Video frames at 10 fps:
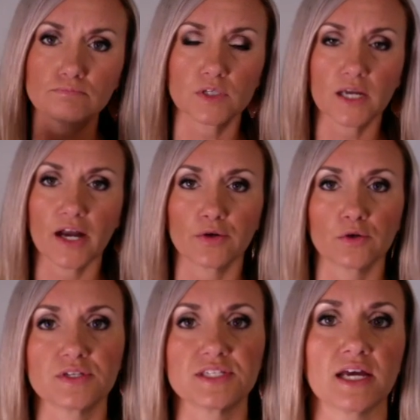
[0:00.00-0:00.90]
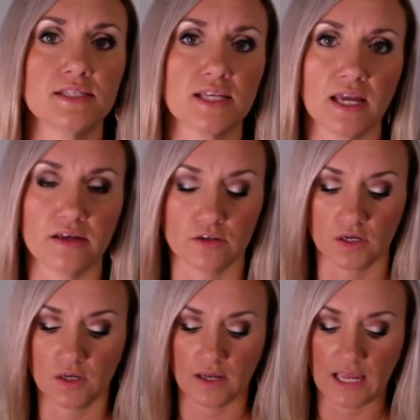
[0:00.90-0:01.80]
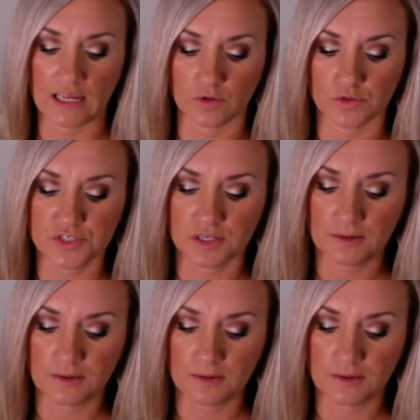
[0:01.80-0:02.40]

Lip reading: congruent sides and angles.